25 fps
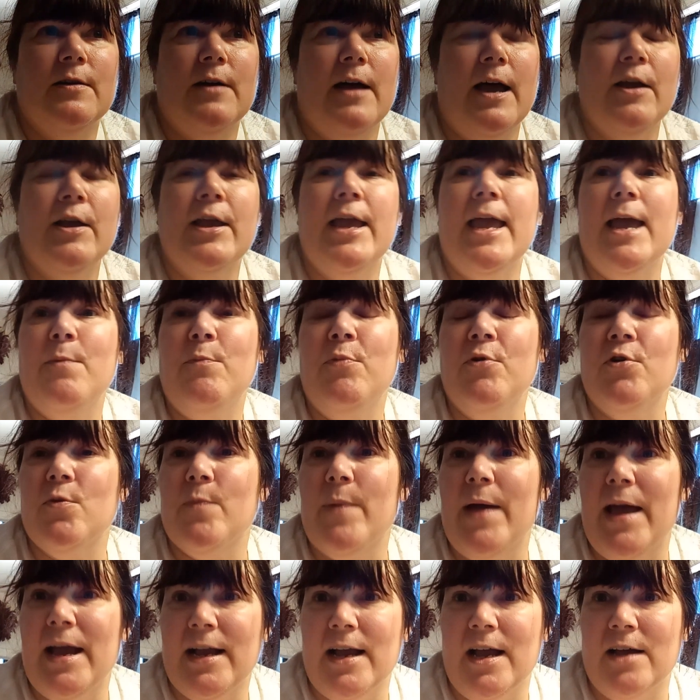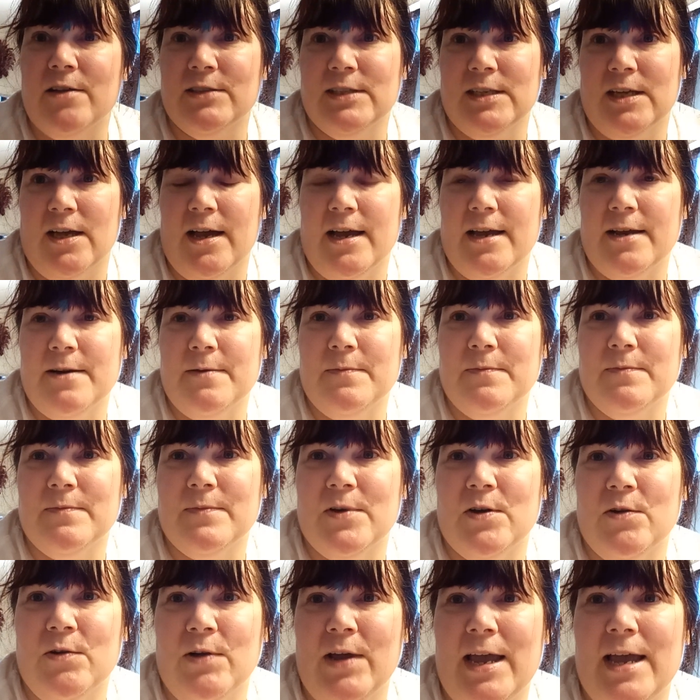I can't put her back outside.
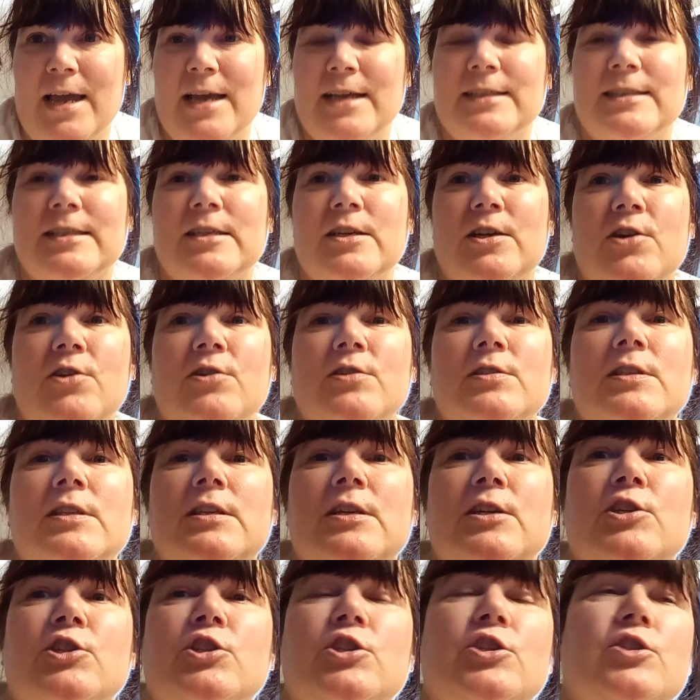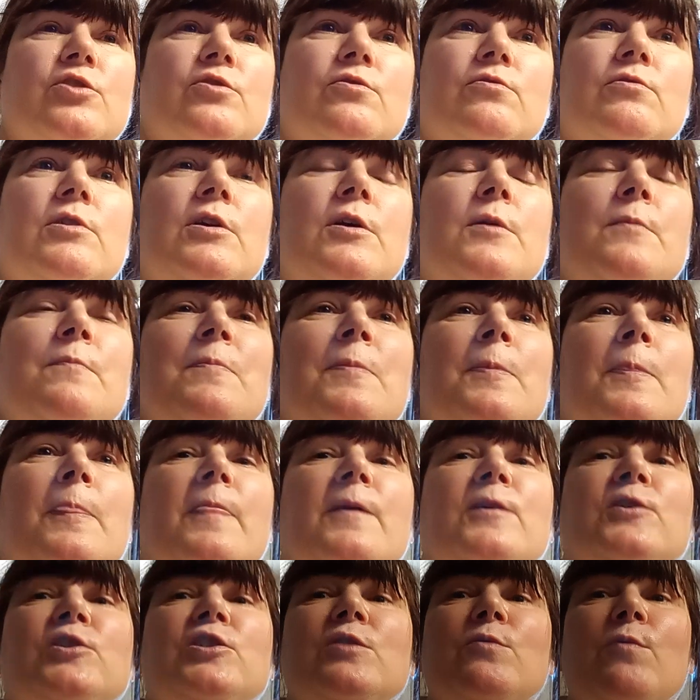Okay. See, here's the issue.
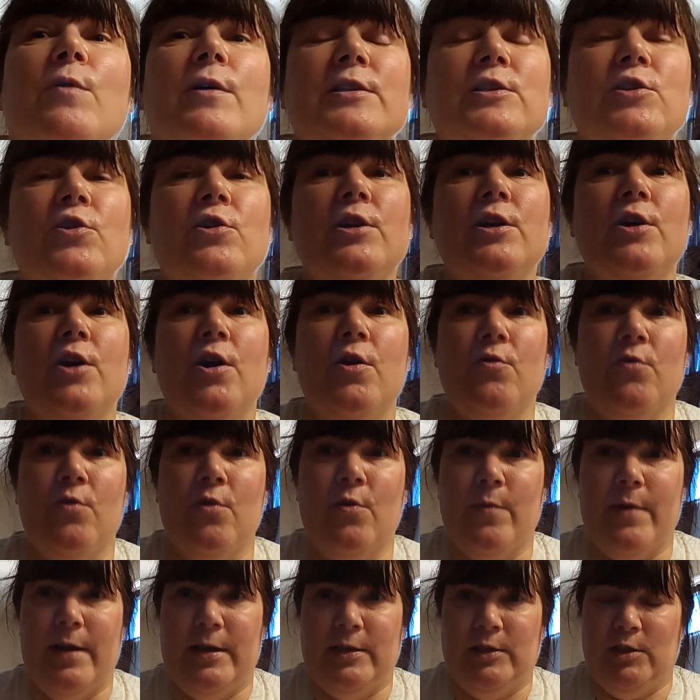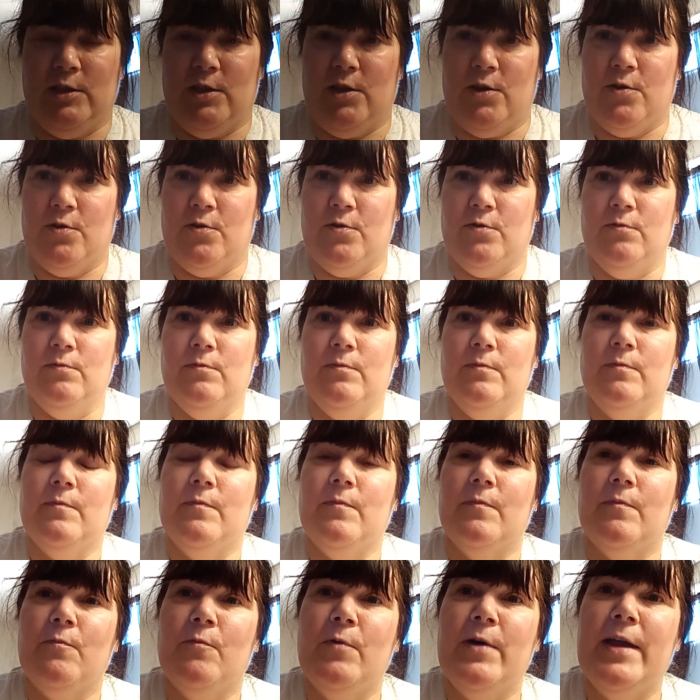She was going to go to a rescue.
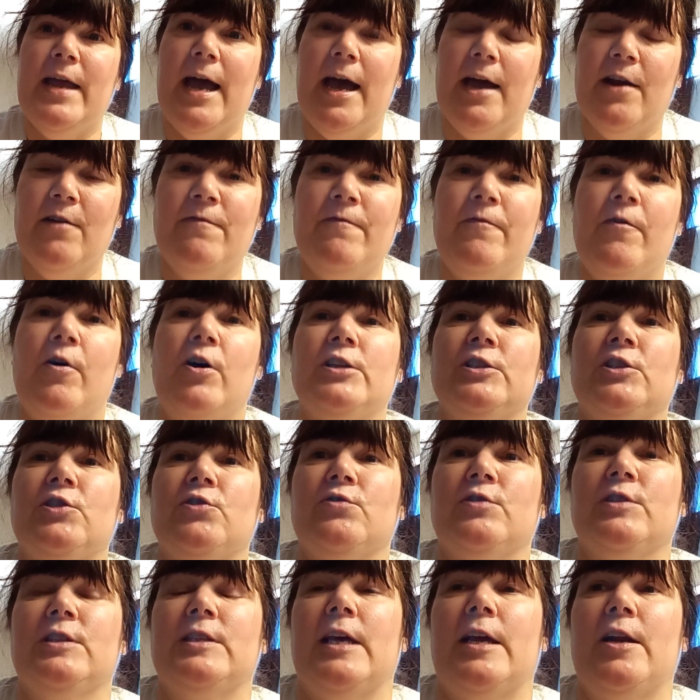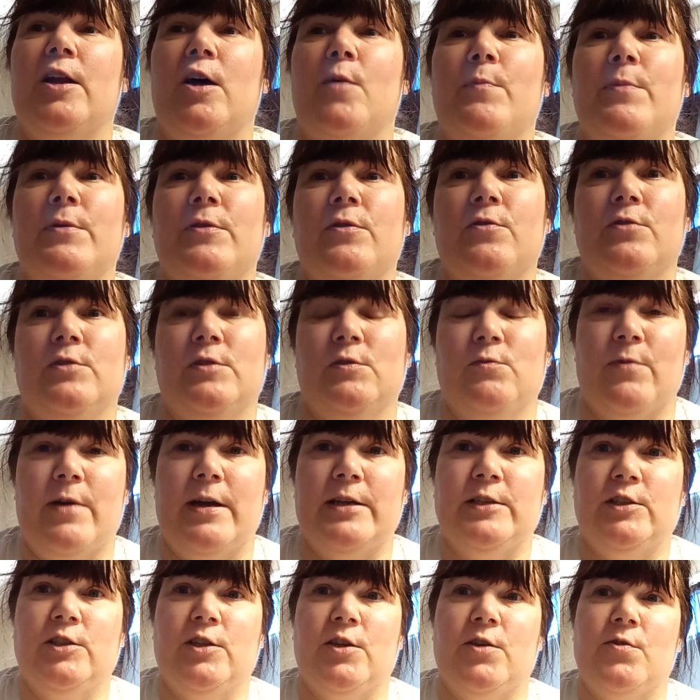We had a foster set up at this
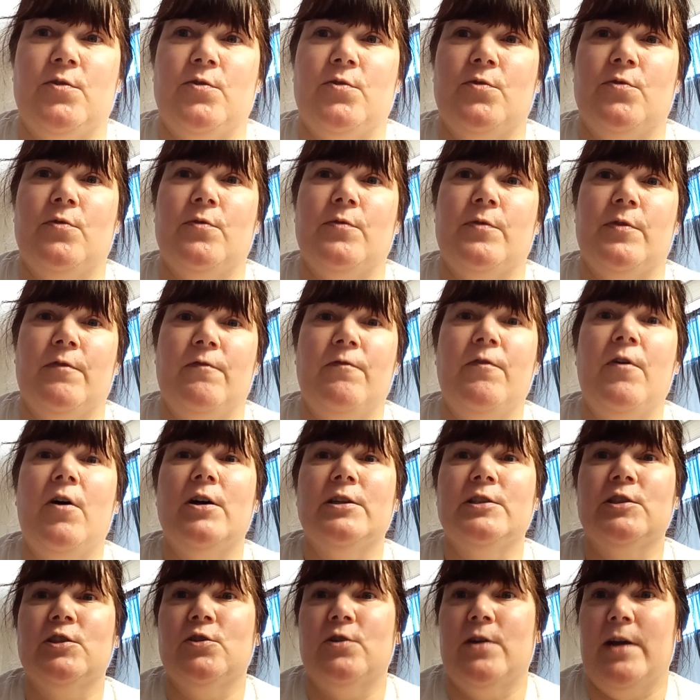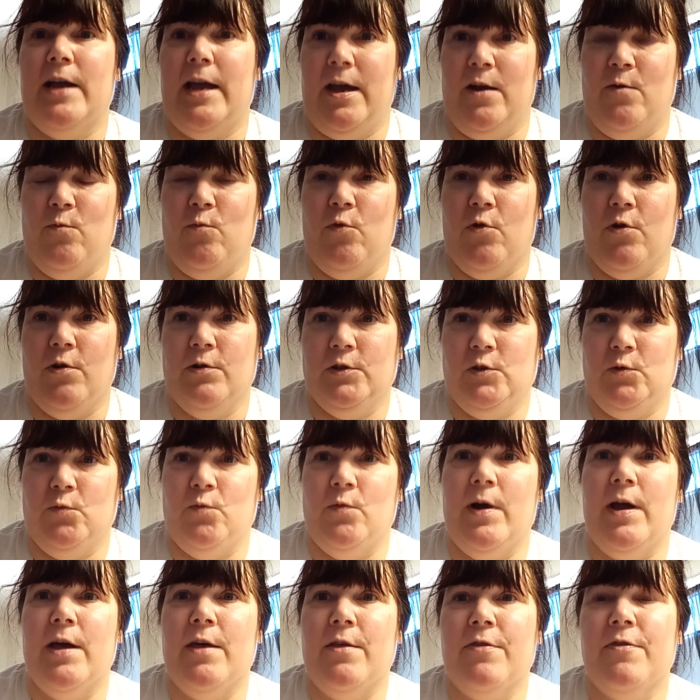rescue. The foster had worked
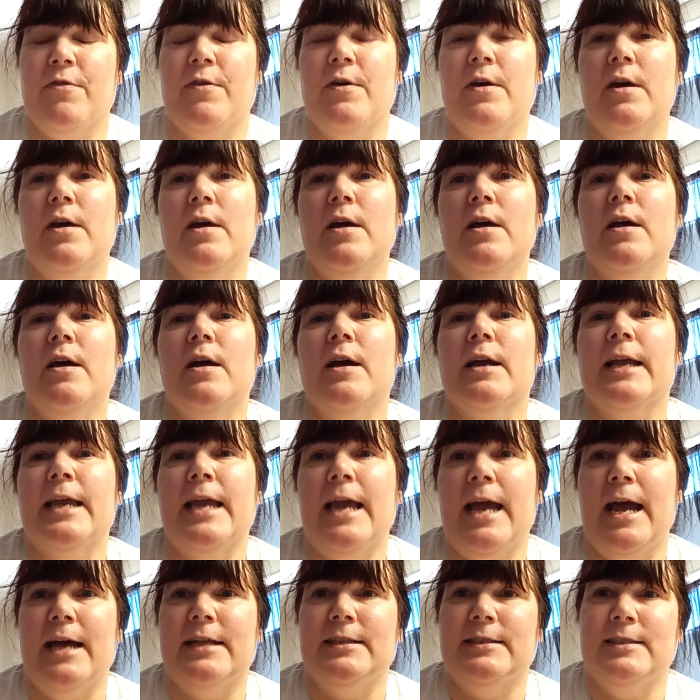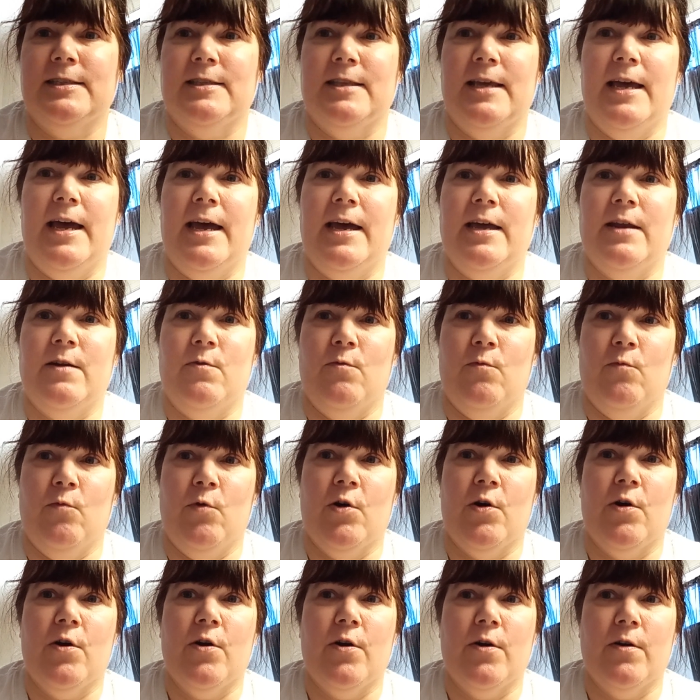with cats that
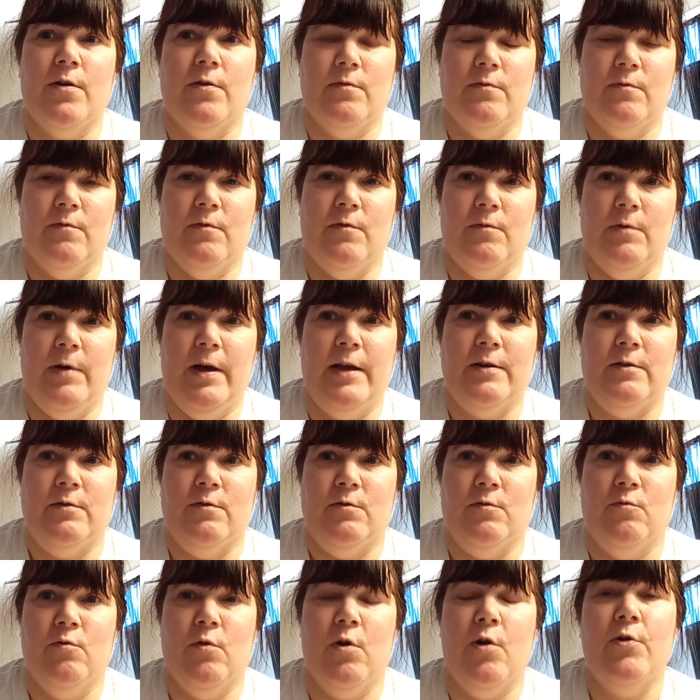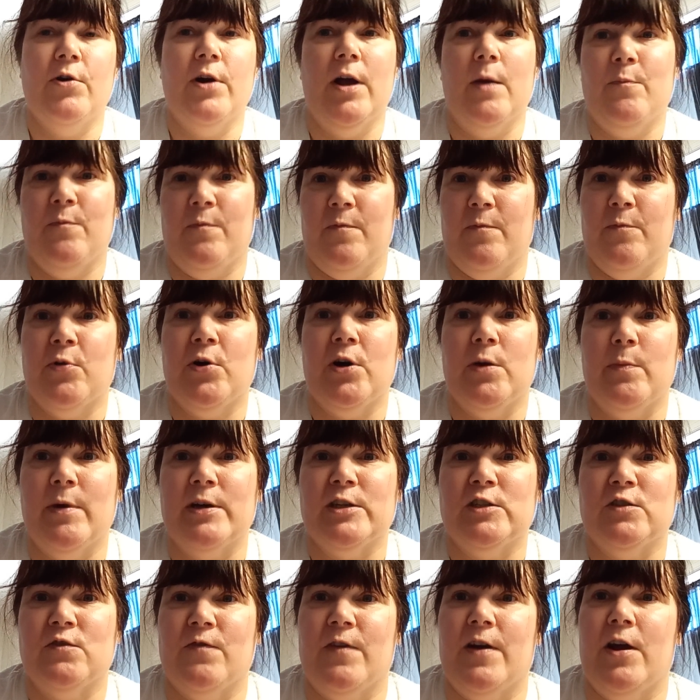had grown up pretty
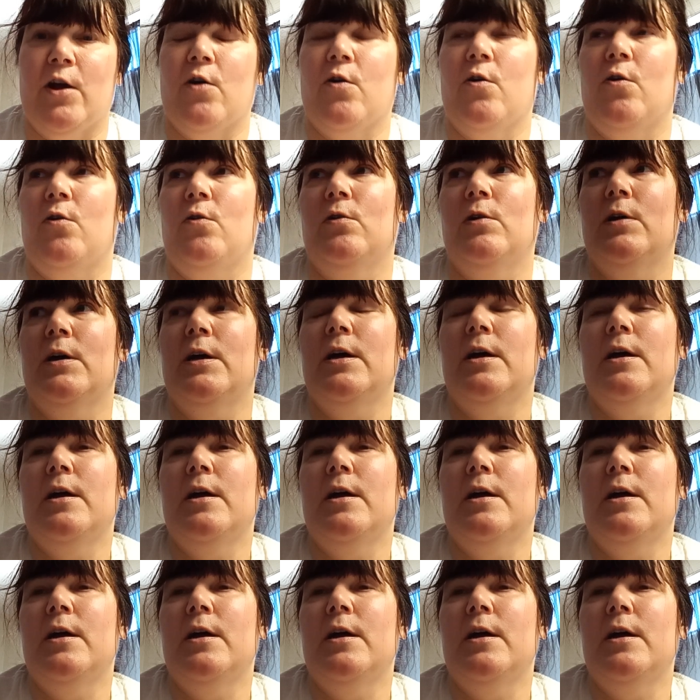much feral.